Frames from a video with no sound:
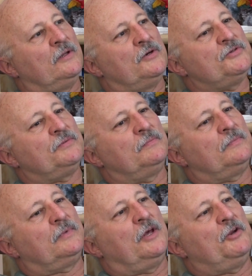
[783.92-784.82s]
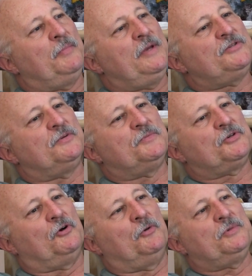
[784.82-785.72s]
there's going to be some
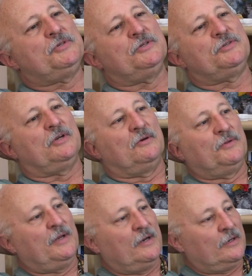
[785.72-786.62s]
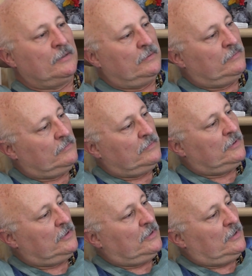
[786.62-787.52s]
skirmishes here and there
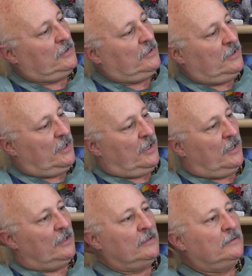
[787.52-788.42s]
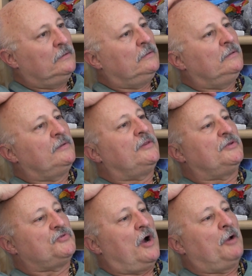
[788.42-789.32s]
uh,
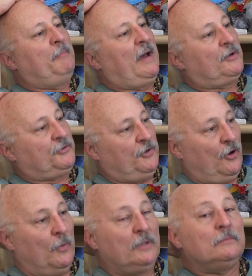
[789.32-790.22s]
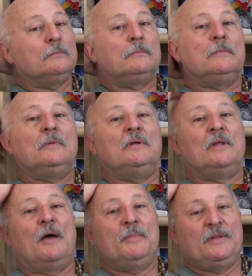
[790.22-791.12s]
Drachk bow to no one.
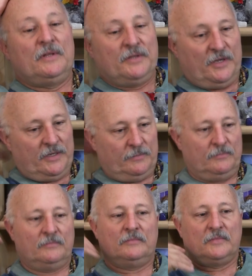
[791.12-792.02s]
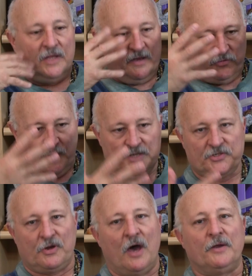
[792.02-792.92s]
I mean, they they have
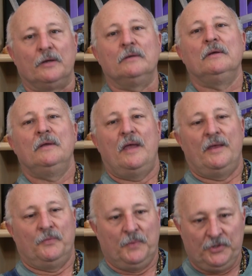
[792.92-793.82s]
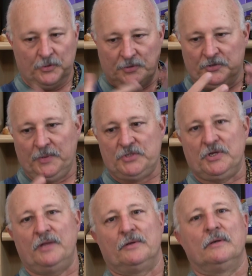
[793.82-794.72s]
grace and honor, and we do it to
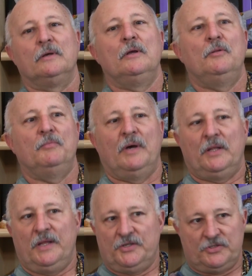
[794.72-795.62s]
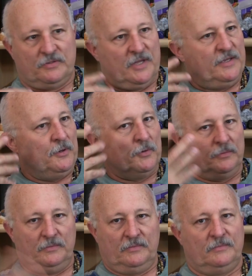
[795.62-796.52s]
each other. But it's they don't.